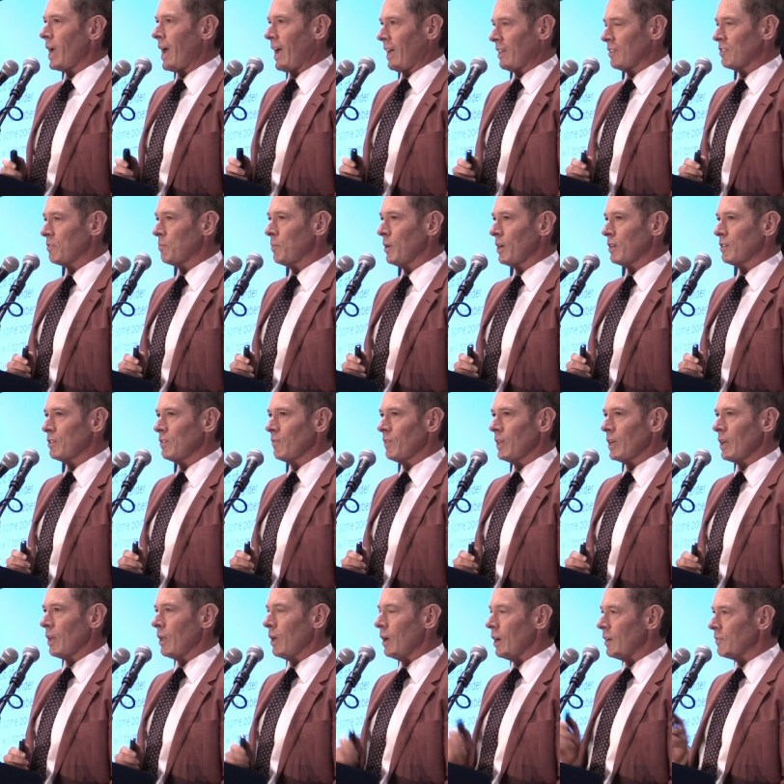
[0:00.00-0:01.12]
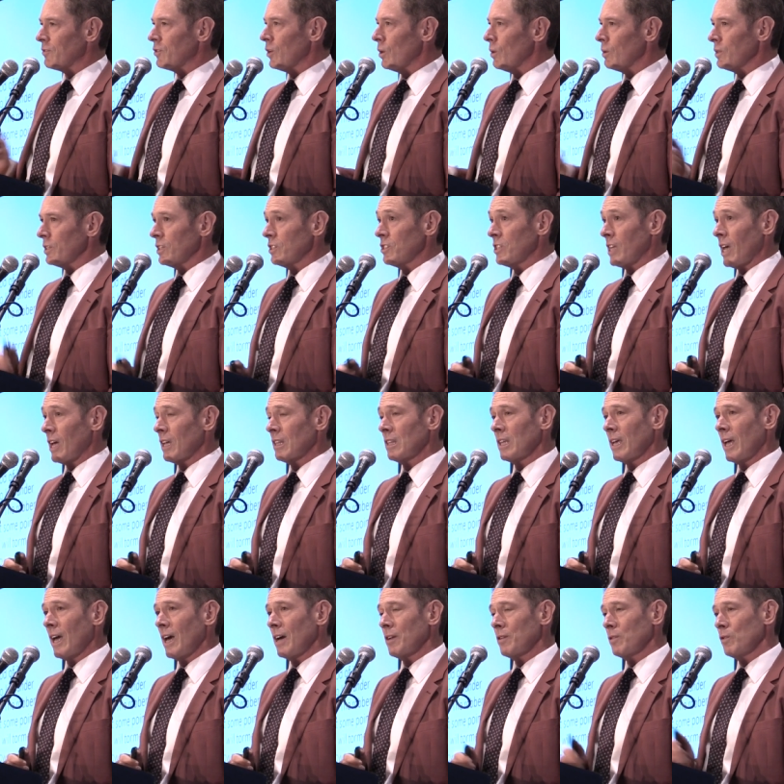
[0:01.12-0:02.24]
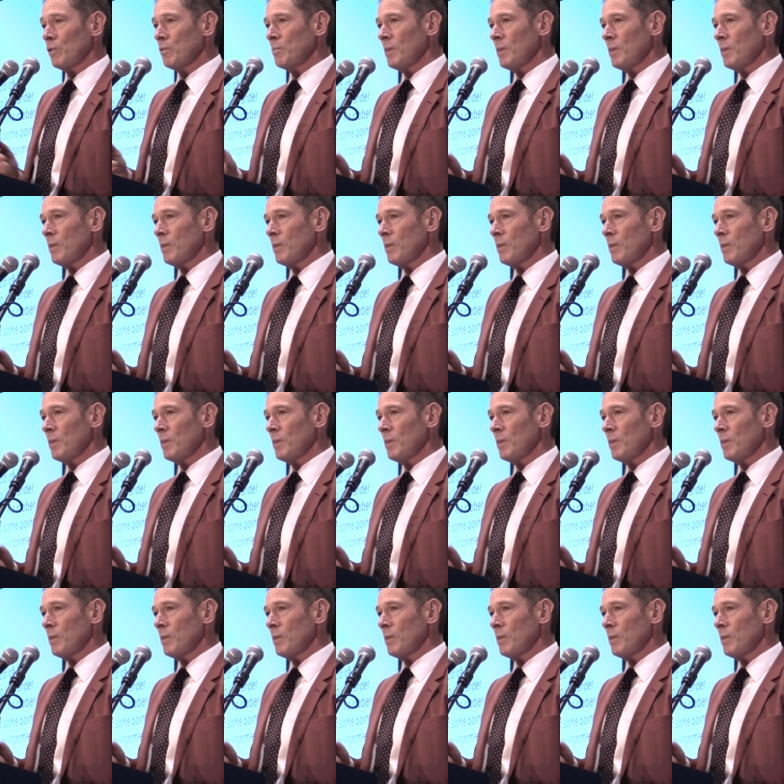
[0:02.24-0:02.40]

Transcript: aspect of their life told exactly how to do.